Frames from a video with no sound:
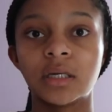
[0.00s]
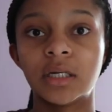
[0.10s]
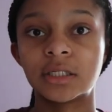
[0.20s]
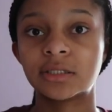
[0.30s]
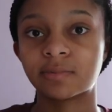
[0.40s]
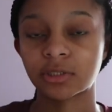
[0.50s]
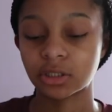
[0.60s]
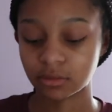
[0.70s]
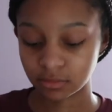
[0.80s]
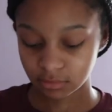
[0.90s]
And it's super
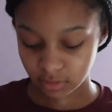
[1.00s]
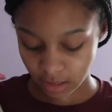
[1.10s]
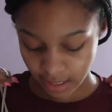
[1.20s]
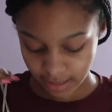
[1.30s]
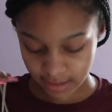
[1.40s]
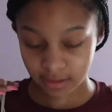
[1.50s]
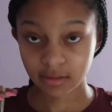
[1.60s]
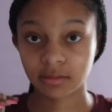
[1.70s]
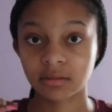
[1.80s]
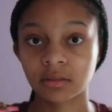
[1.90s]
cute. Like,
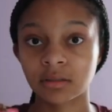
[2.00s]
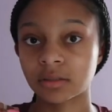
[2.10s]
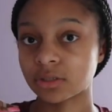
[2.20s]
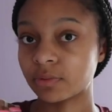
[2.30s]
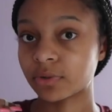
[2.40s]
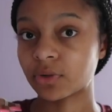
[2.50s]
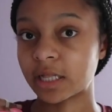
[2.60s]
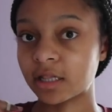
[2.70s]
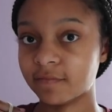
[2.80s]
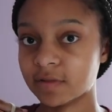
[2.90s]
super cute.
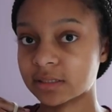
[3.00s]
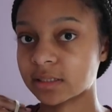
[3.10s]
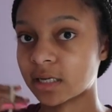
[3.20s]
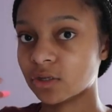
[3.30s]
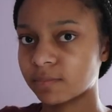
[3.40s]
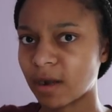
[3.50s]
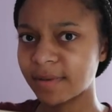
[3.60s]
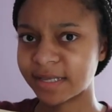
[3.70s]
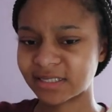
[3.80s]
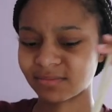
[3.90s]
I love this set. You
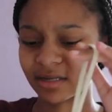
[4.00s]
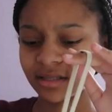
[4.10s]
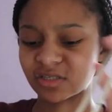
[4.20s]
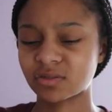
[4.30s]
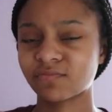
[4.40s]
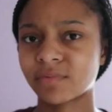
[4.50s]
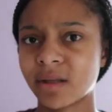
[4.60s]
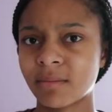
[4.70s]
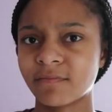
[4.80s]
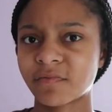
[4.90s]
probably get something like this
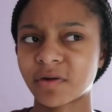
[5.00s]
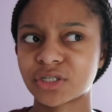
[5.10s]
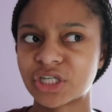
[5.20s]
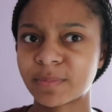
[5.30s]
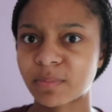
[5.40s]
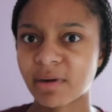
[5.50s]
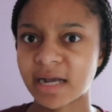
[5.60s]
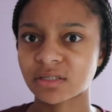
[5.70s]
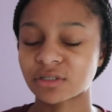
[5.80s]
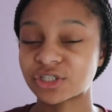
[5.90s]
um, for a cheaper
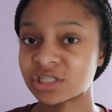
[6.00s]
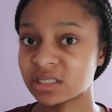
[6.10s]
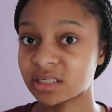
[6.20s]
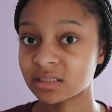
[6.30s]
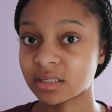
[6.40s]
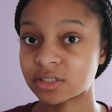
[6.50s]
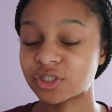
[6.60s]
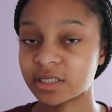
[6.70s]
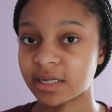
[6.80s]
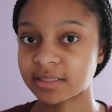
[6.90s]
price on Shein because
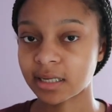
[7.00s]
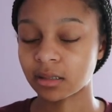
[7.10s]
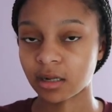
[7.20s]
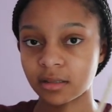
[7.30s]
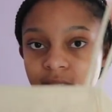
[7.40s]
Shein has like a lot of